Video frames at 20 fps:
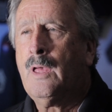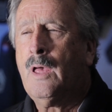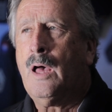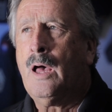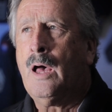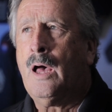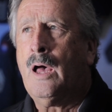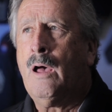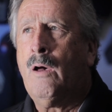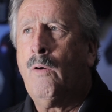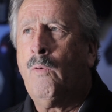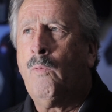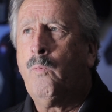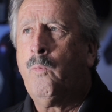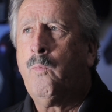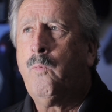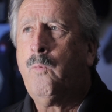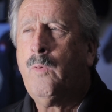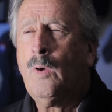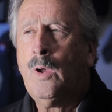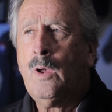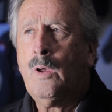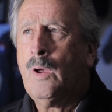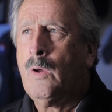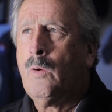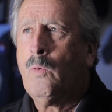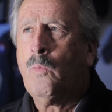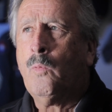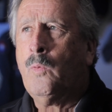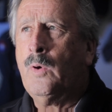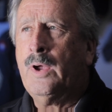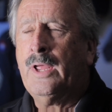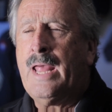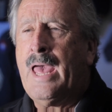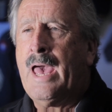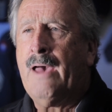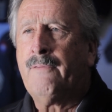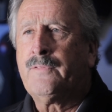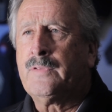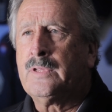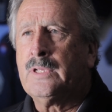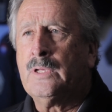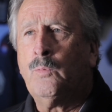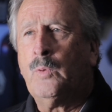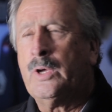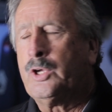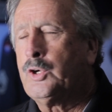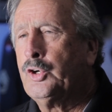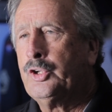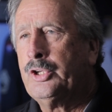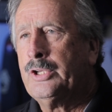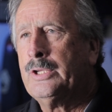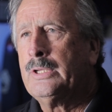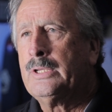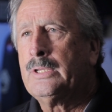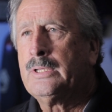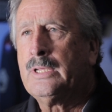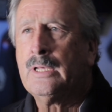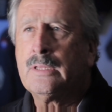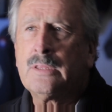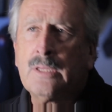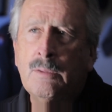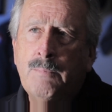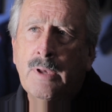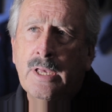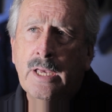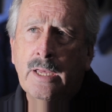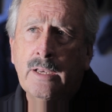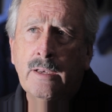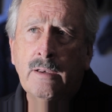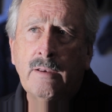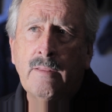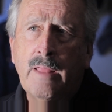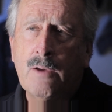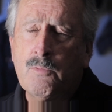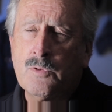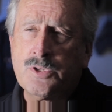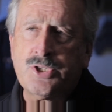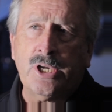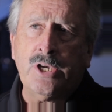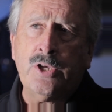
Uh, we'd have to, we couldn't get the men that was